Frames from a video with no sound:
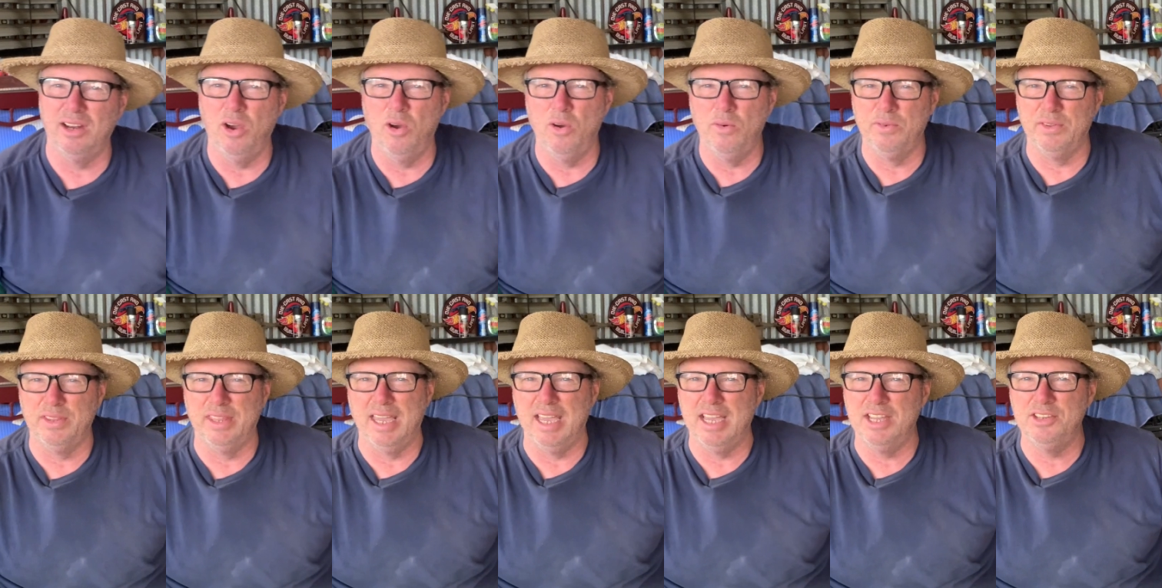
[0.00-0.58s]
over
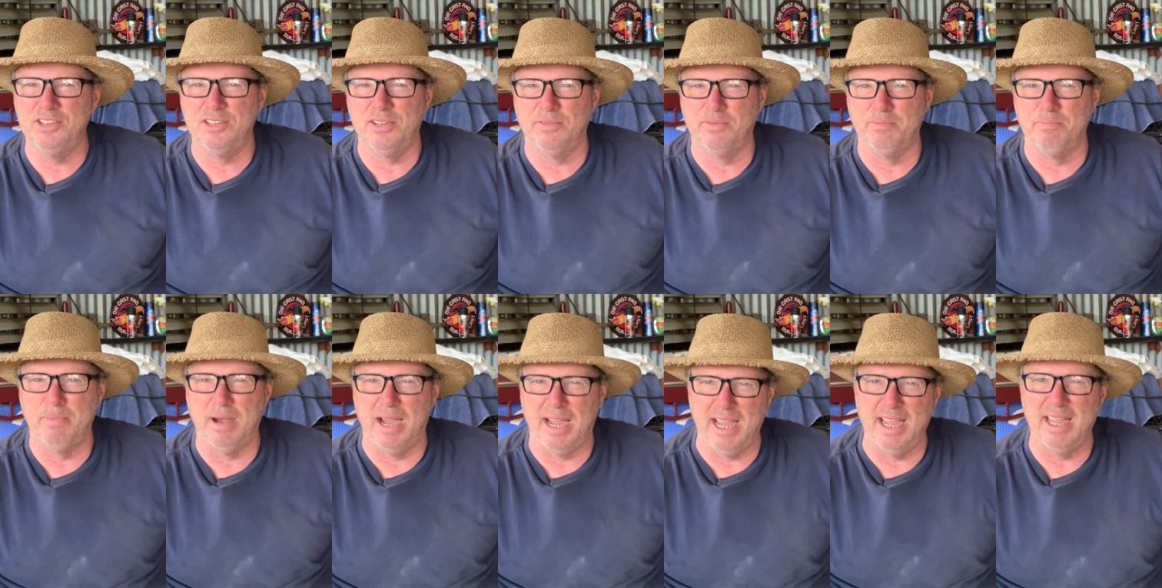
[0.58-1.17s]
the edge of
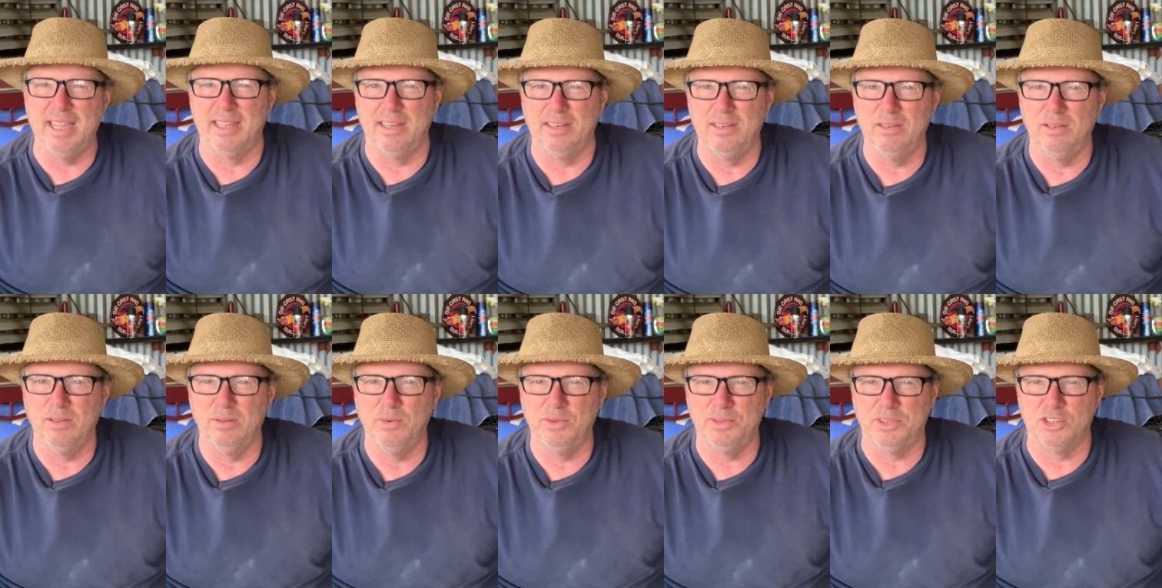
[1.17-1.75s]
mine
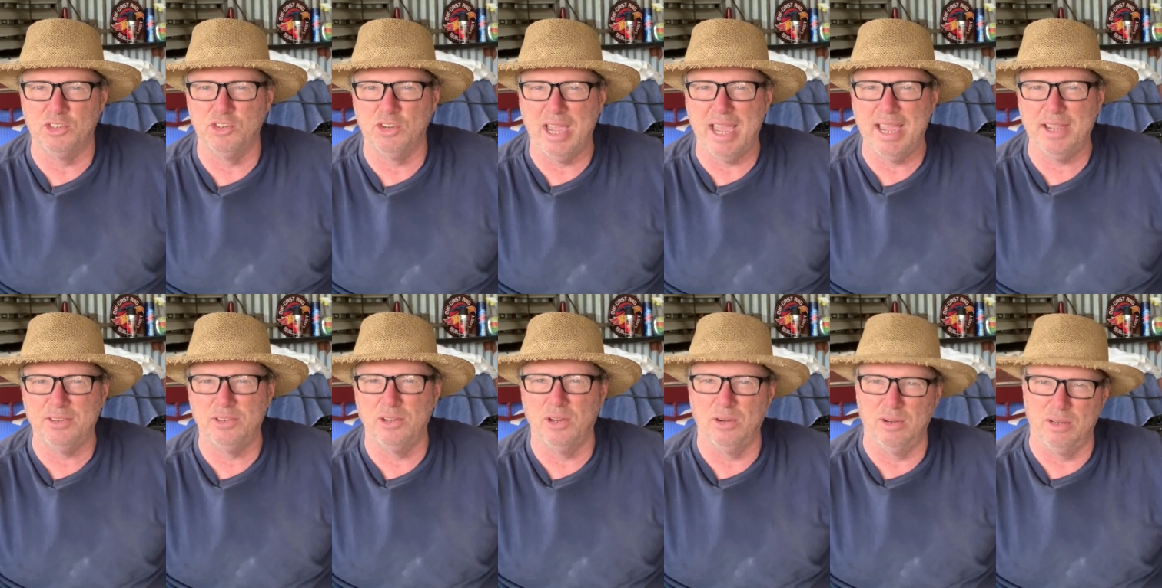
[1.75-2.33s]
with the
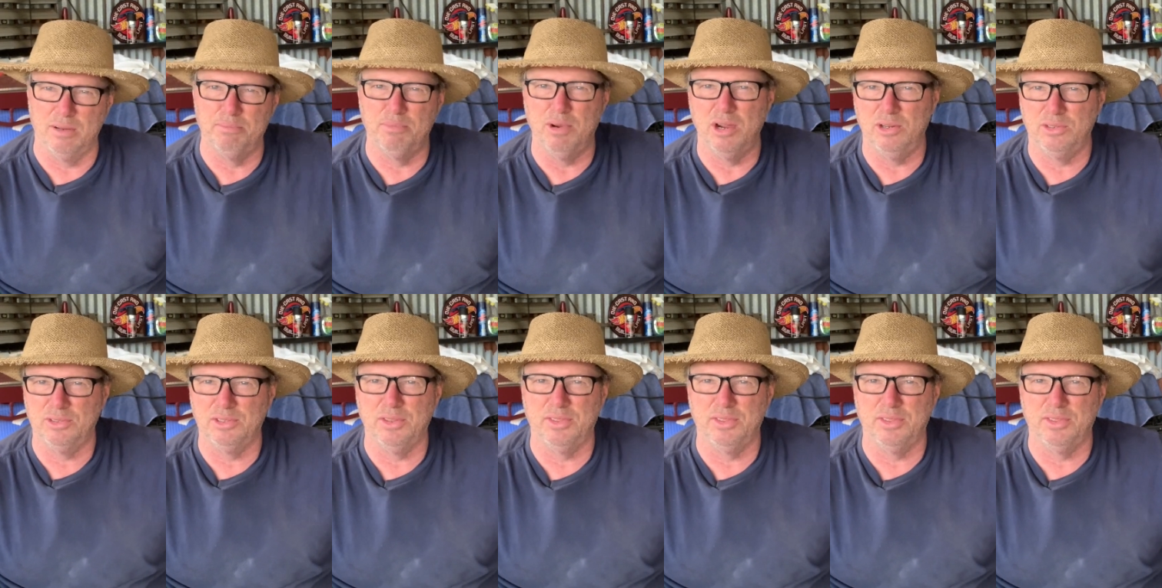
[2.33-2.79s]
tractor and broke the